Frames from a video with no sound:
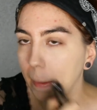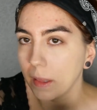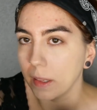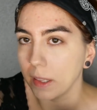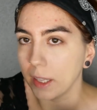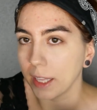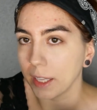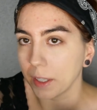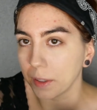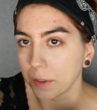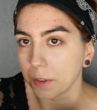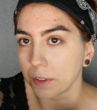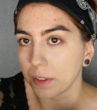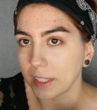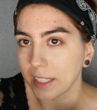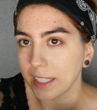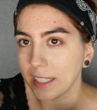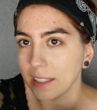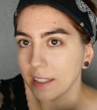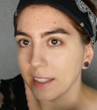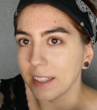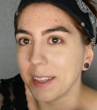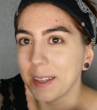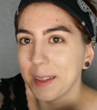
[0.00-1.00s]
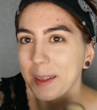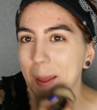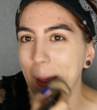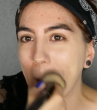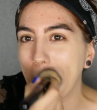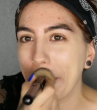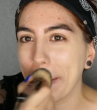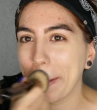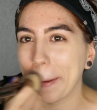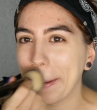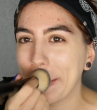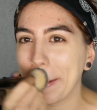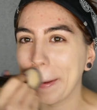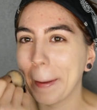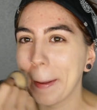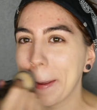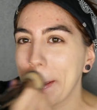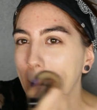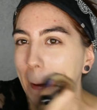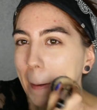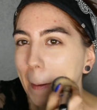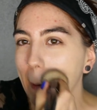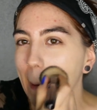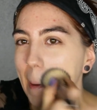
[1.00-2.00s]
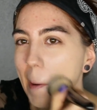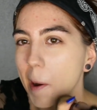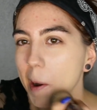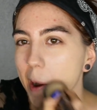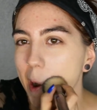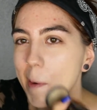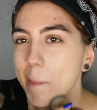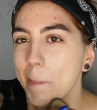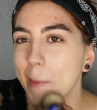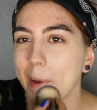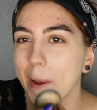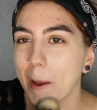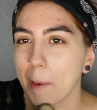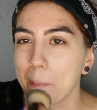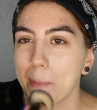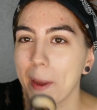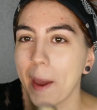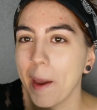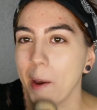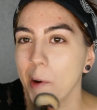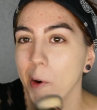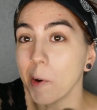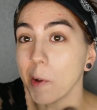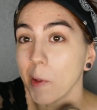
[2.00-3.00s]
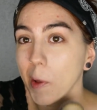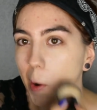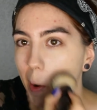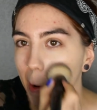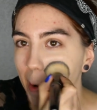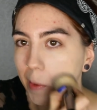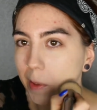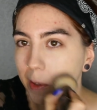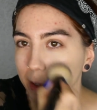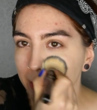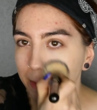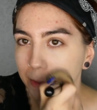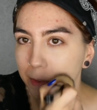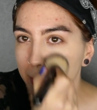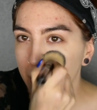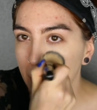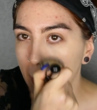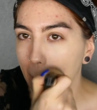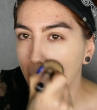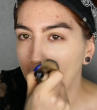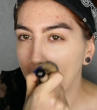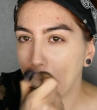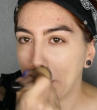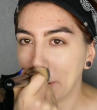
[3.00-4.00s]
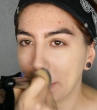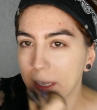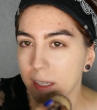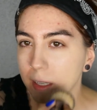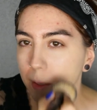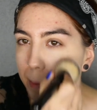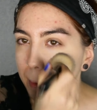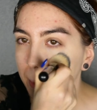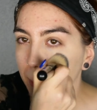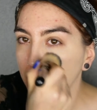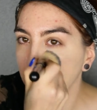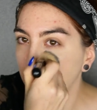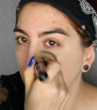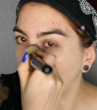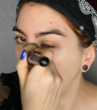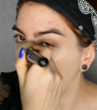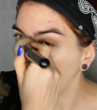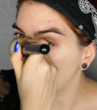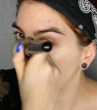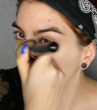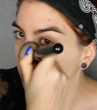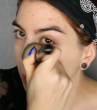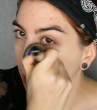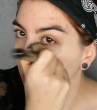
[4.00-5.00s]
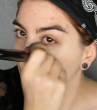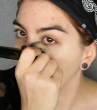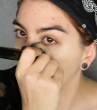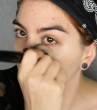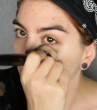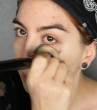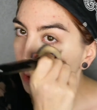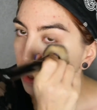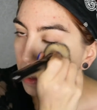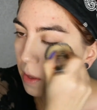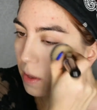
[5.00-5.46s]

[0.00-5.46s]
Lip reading: light green. I'm like a pale olive typically, so